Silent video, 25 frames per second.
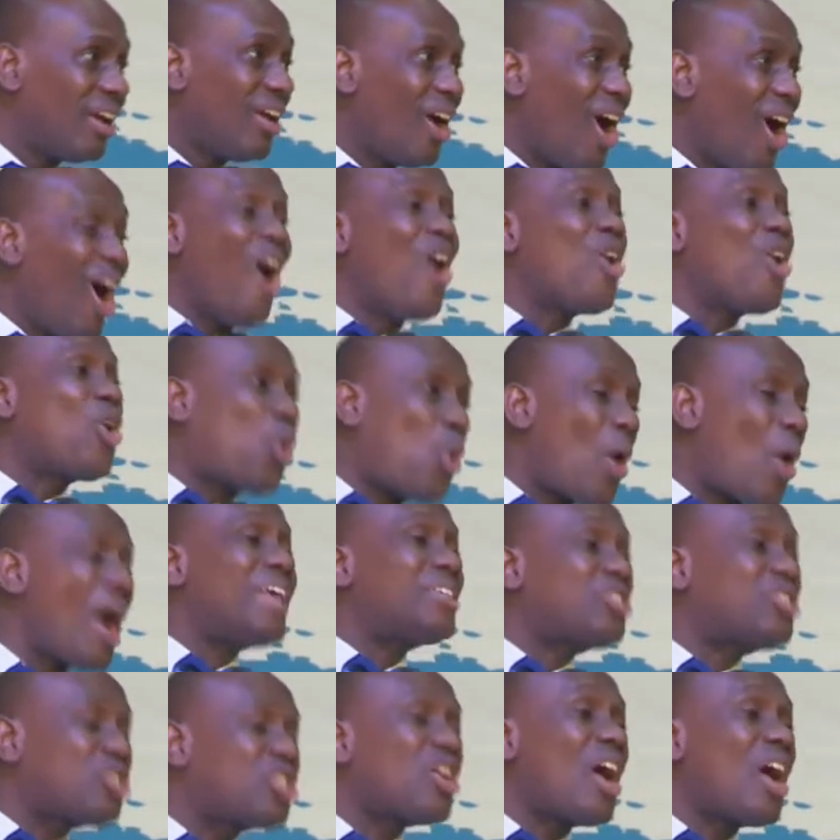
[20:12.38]

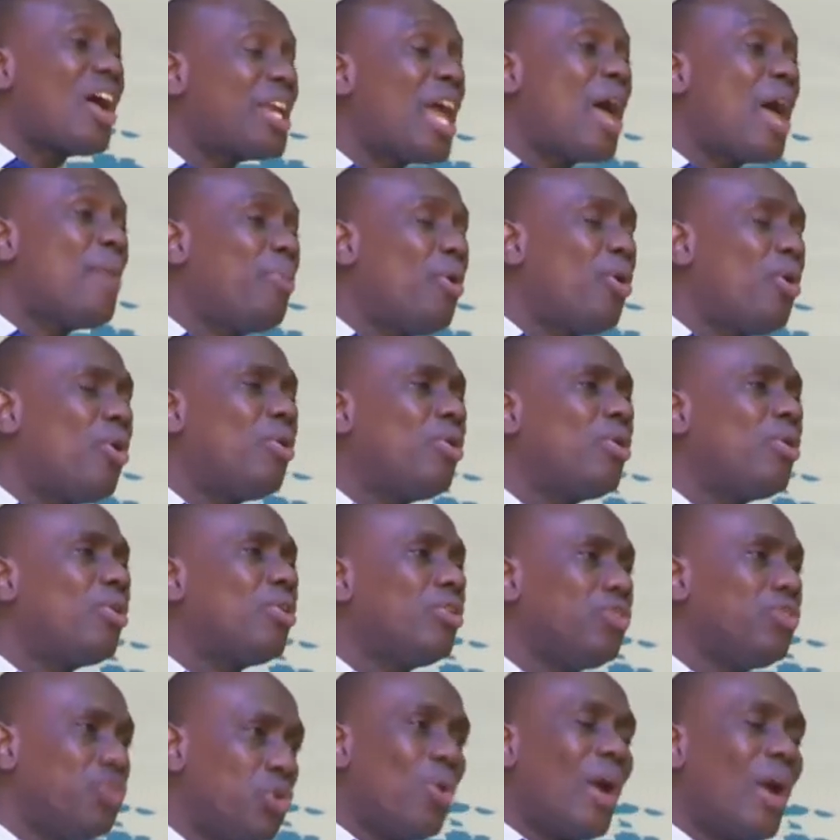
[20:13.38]

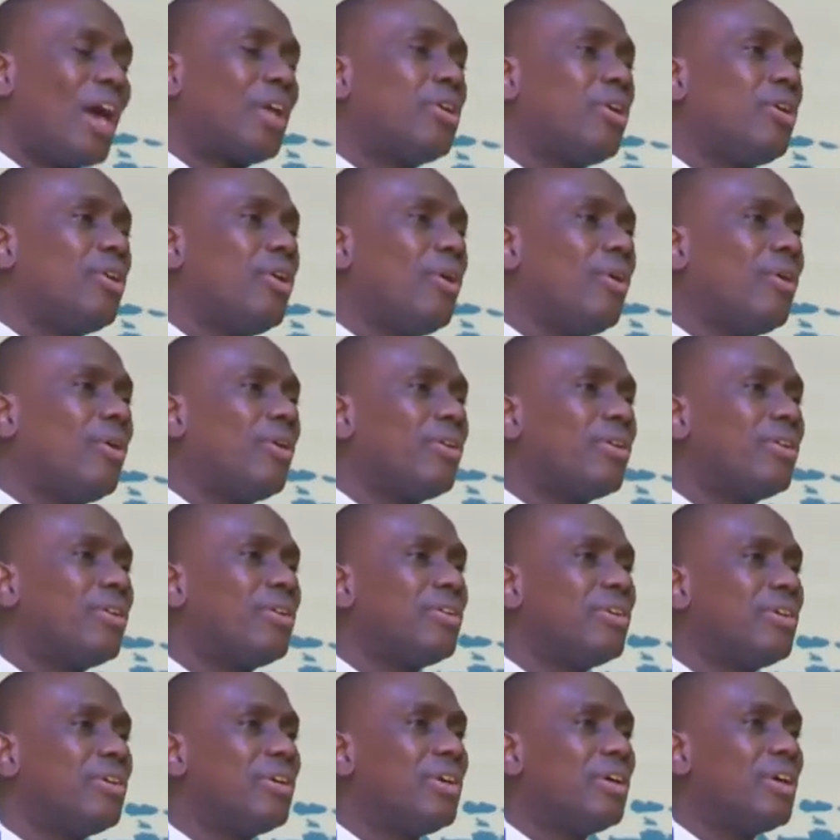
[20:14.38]
Unquestionable you are the Lord.
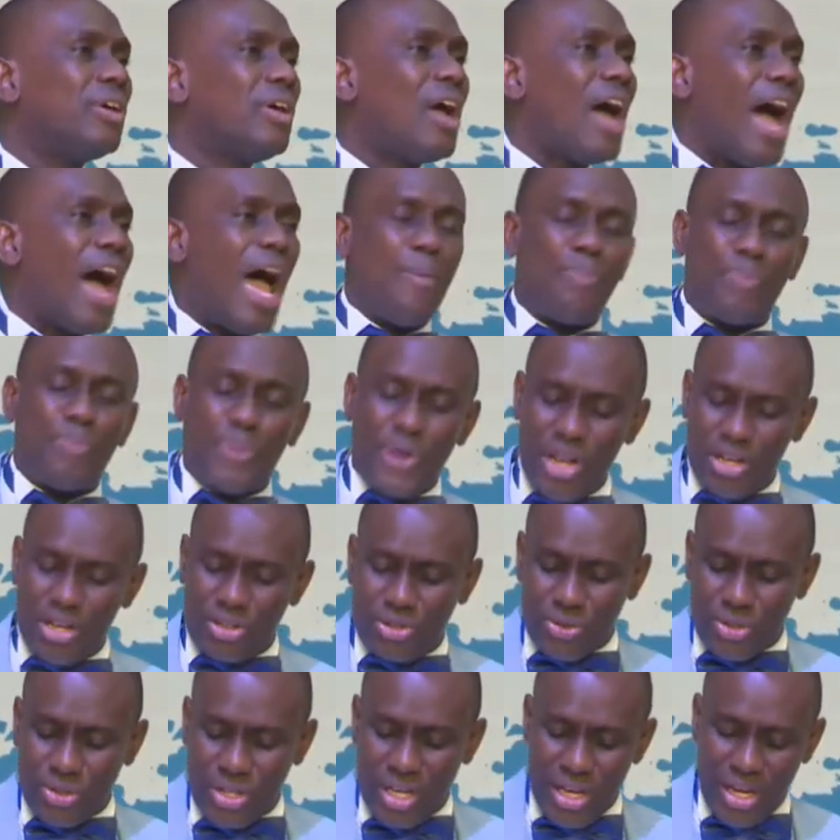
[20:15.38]
I pray
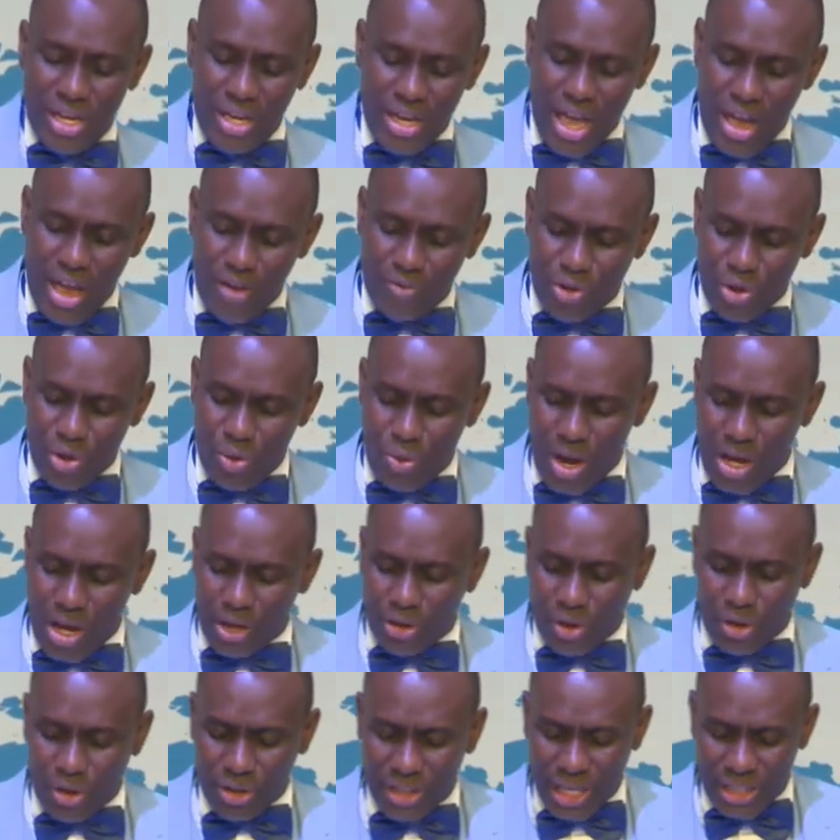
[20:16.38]
today,
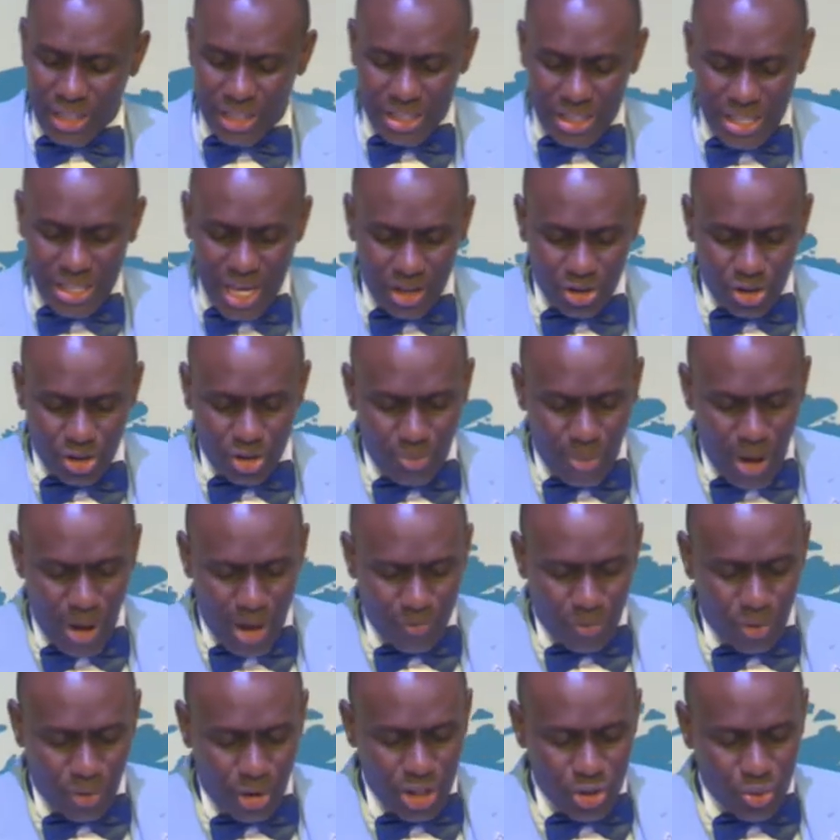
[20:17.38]
everyone under the sound of
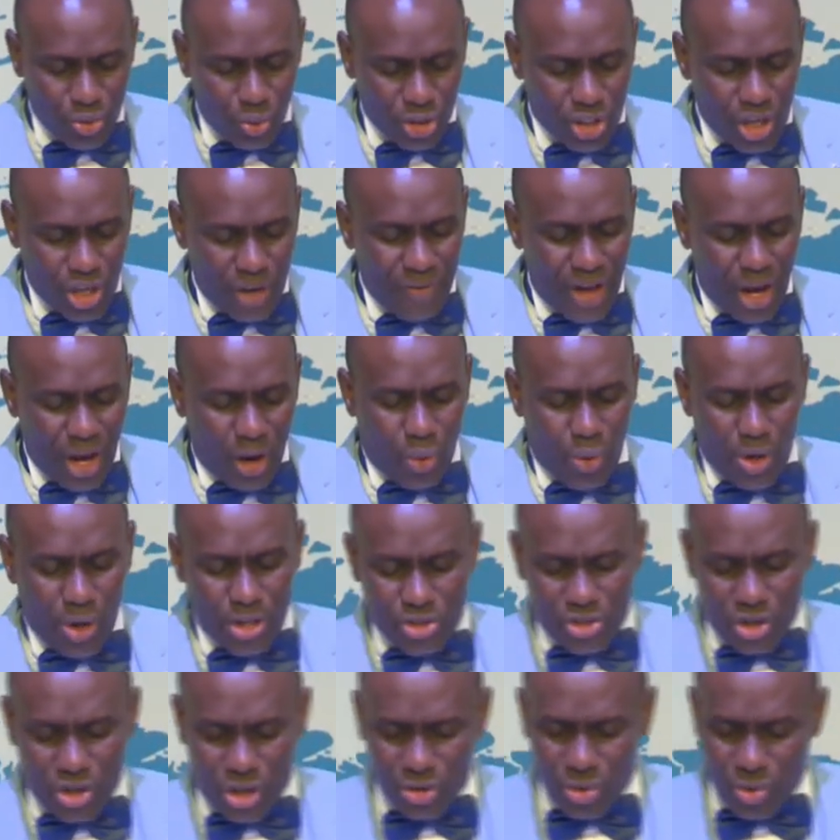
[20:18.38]
my voice, whatever
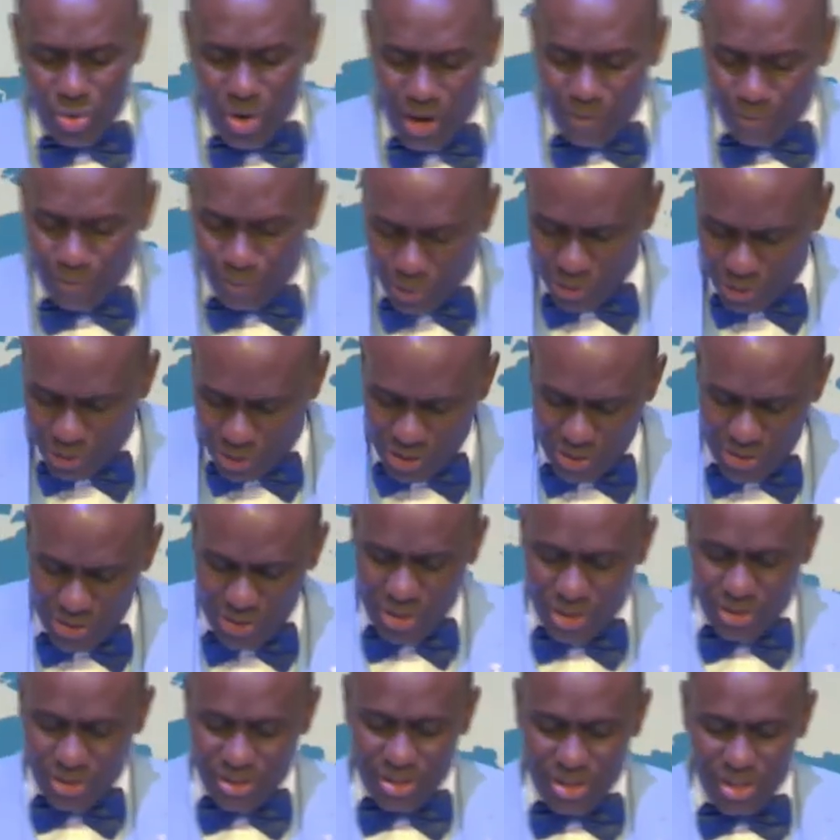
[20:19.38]
question you have for
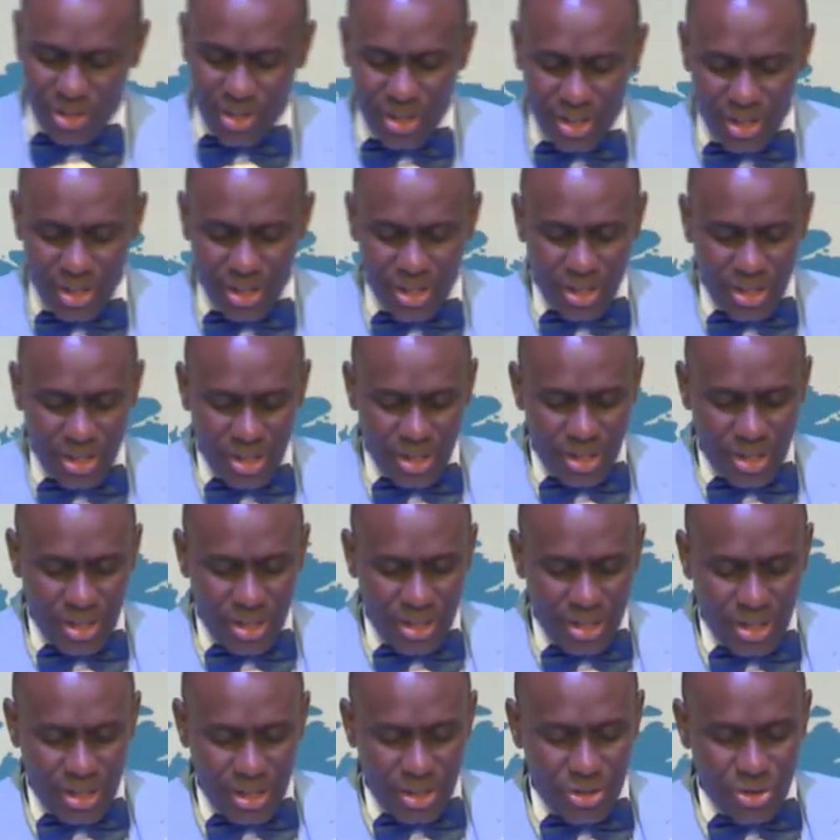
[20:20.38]
Jesus,
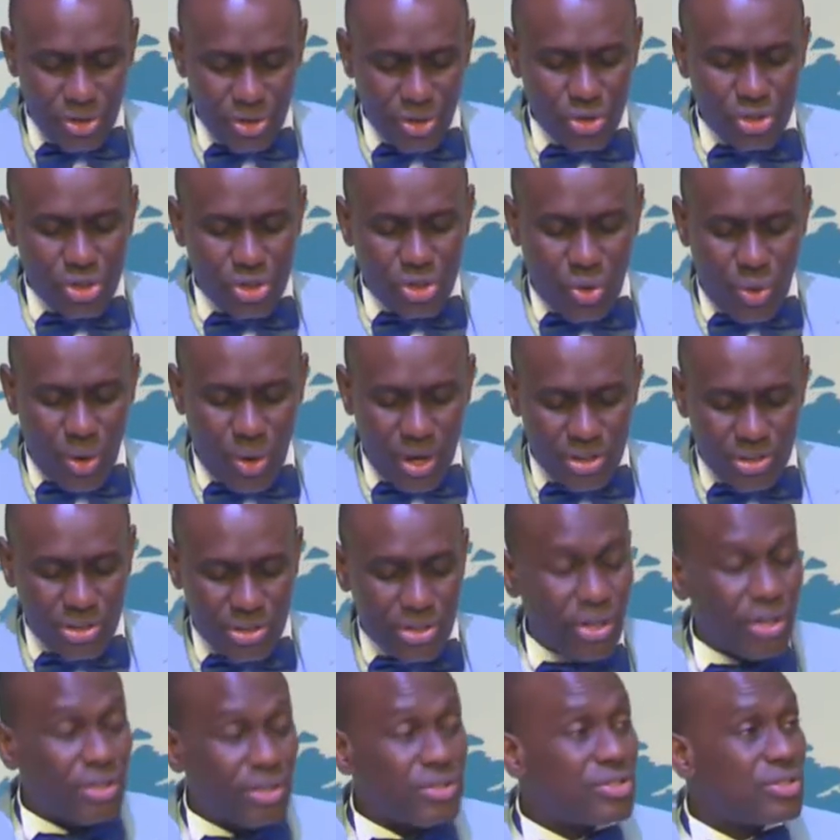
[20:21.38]
those
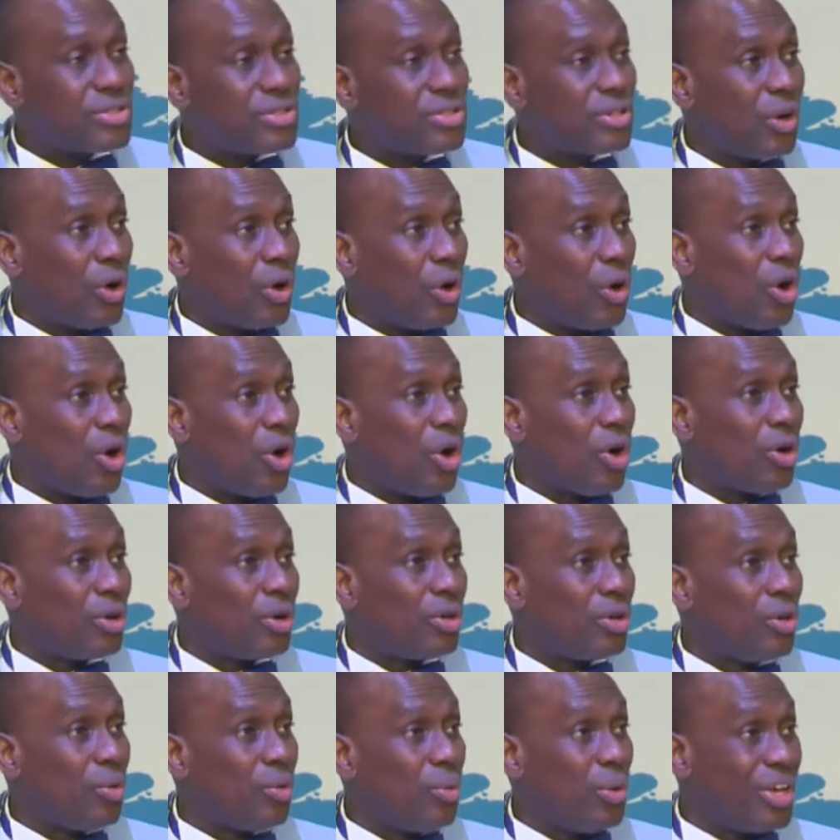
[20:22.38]
questions,
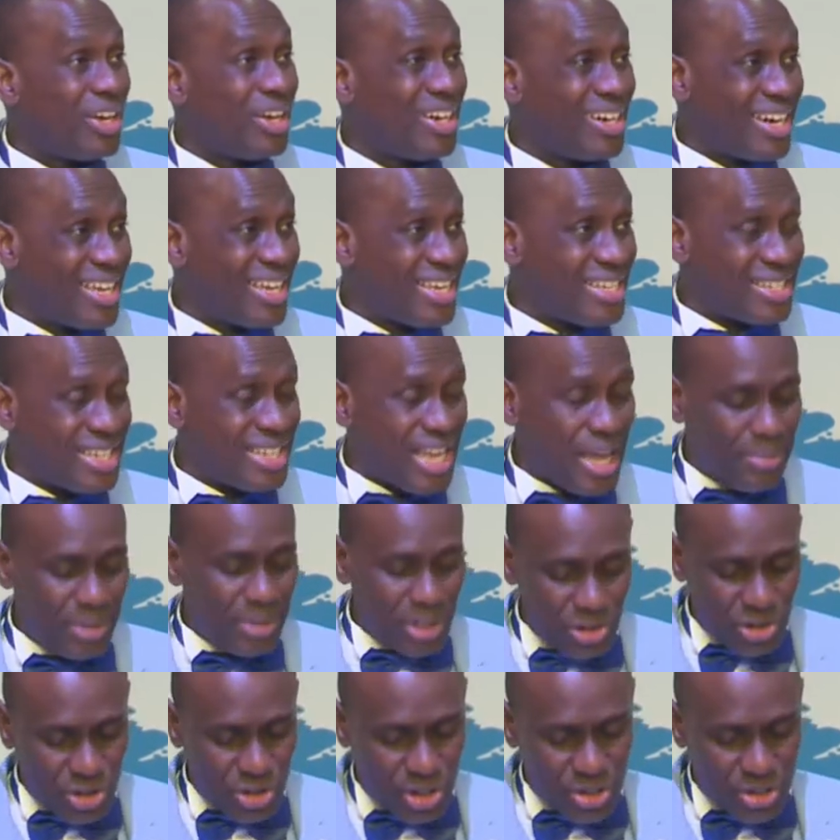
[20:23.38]
God will erase them
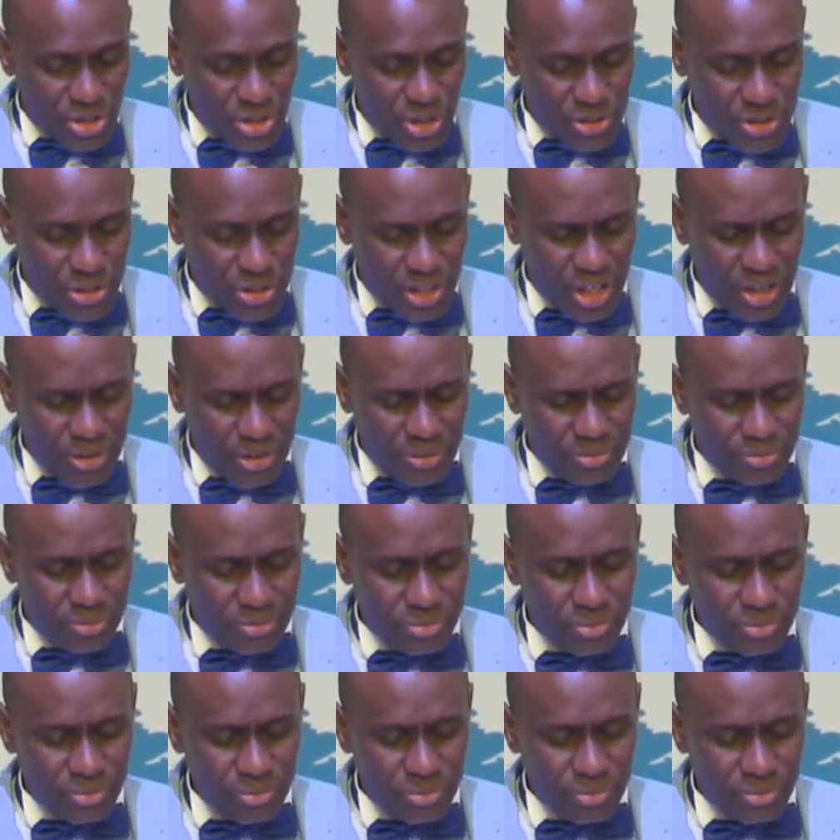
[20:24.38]
in Jesus' name.